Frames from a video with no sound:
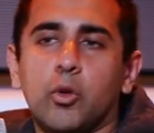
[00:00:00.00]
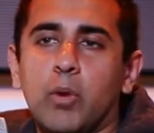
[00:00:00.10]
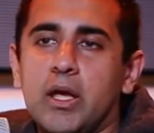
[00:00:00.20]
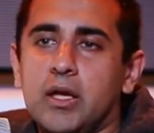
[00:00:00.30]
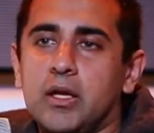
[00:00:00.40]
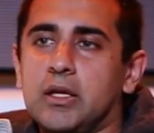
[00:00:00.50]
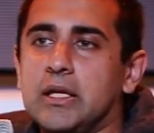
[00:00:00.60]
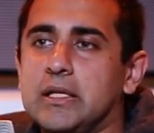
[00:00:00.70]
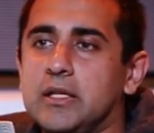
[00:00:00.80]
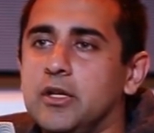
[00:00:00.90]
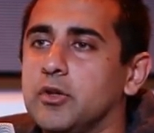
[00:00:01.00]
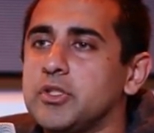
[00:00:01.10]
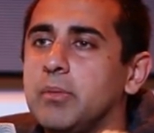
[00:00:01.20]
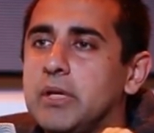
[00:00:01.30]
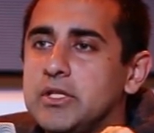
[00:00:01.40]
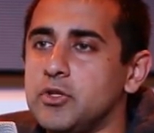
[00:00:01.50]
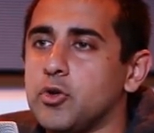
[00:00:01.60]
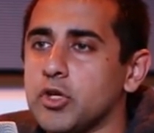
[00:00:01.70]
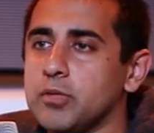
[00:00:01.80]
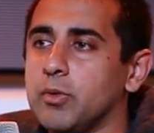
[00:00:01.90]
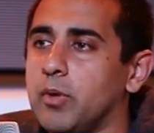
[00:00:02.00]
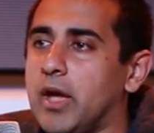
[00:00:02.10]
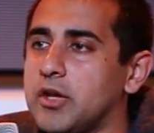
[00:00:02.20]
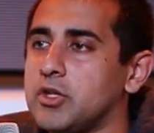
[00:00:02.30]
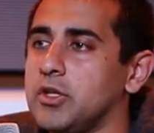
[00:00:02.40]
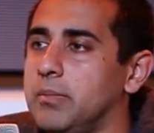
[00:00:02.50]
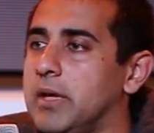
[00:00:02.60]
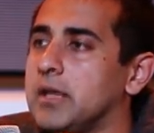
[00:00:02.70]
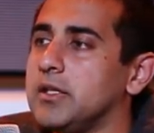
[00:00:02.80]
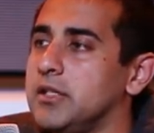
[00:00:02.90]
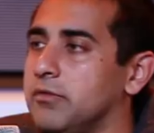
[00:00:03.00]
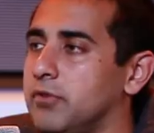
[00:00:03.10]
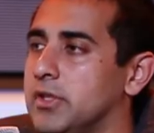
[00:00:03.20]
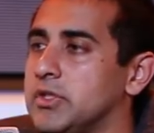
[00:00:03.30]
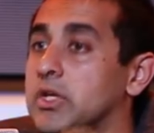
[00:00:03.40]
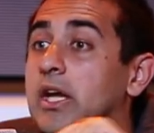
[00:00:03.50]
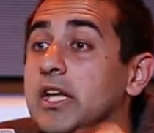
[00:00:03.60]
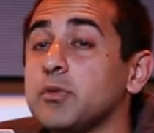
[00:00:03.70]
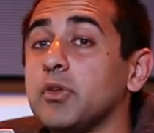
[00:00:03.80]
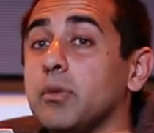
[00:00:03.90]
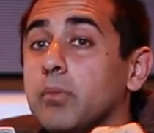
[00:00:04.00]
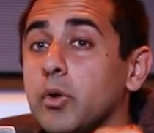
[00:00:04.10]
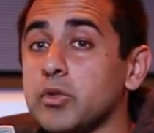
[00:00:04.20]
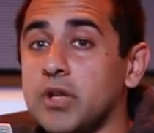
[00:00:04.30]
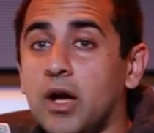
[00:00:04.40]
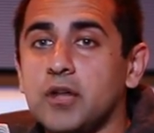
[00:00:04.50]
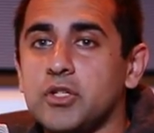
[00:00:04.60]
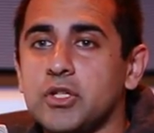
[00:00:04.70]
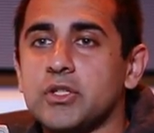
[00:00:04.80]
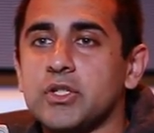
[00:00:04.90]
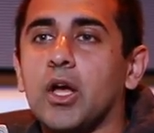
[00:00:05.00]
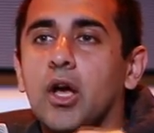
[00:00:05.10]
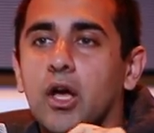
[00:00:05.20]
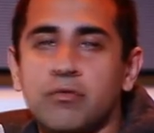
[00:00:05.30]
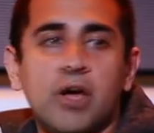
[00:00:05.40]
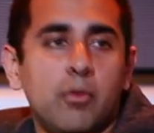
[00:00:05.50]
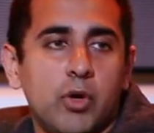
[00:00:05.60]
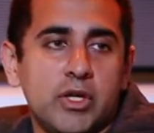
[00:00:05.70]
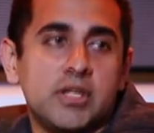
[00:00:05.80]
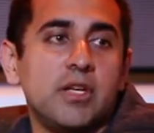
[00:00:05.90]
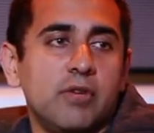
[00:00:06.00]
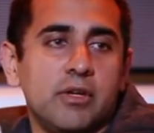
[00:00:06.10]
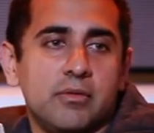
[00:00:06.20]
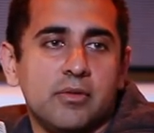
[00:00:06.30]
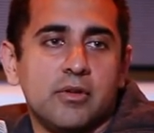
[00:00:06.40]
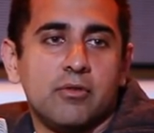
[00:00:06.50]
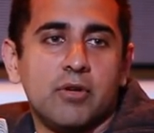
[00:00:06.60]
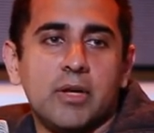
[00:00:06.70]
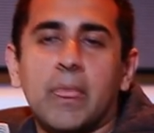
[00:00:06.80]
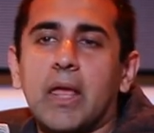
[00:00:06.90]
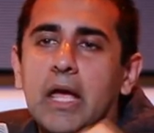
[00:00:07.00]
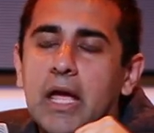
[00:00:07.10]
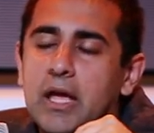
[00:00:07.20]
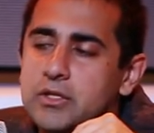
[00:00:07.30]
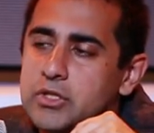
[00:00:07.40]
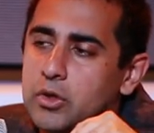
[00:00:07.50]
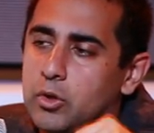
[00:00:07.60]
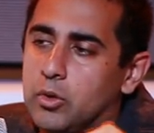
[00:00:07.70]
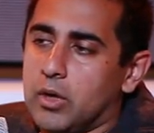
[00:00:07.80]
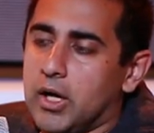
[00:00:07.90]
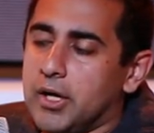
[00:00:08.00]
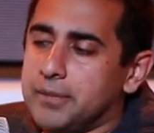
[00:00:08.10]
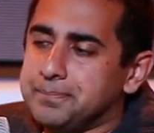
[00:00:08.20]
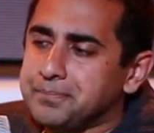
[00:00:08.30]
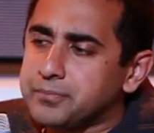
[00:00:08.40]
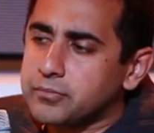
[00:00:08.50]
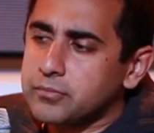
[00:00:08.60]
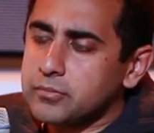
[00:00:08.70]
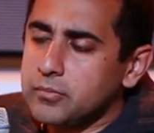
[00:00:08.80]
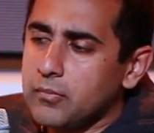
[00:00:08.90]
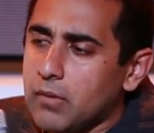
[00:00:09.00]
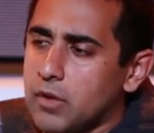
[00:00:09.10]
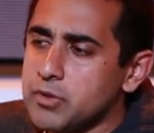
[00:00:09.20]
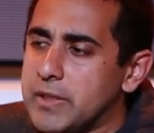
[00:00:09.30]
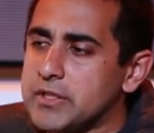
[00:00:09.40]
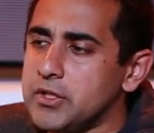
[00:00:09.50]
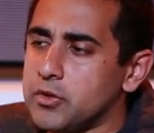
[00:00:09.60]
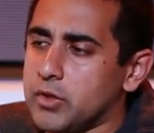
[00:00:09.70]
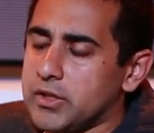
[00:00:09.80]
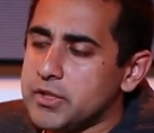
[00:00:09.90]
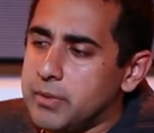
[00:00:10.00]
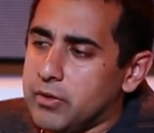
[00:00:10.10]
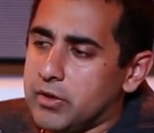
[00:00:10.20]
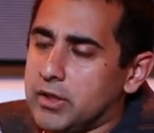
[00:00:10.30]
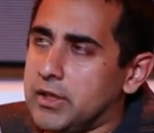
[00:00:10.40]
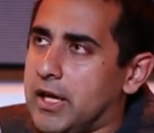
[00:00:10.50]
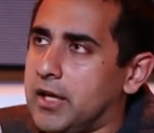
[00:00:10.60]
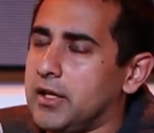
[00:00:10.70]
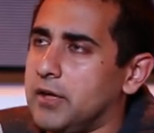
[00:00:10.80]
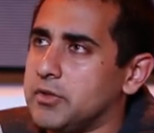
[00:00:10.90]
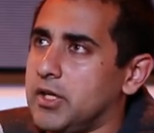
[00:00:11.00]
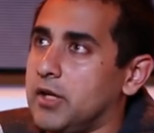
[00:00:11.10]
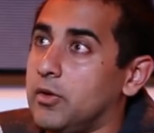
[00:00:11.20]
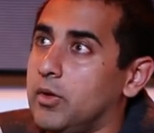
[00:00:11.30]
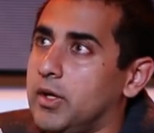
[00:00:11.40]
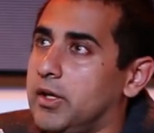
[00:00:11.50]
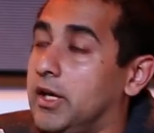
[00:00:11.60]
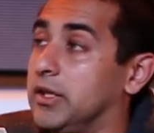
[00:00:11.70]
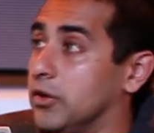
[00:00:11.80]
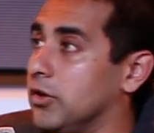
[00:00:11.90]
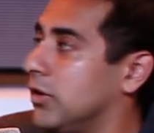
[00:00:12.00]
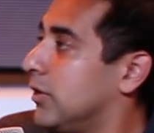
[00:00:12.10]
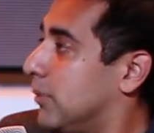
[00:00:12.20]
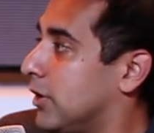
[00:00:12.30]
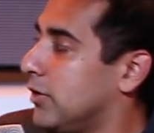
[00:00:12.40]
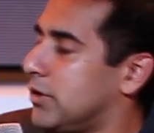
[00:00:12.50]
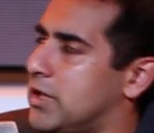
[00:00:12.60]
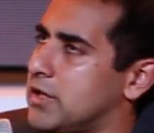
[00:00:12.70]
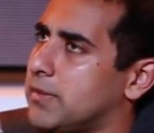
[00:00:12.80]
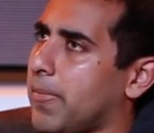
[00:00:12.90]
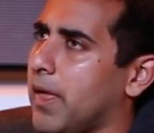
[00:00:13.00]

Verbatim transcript: when you know somebody's endorsement would actually make a difference, is when they're most conscious of not wanting to give it, right? And so it was basically during this period that I was like, I learned, among other things,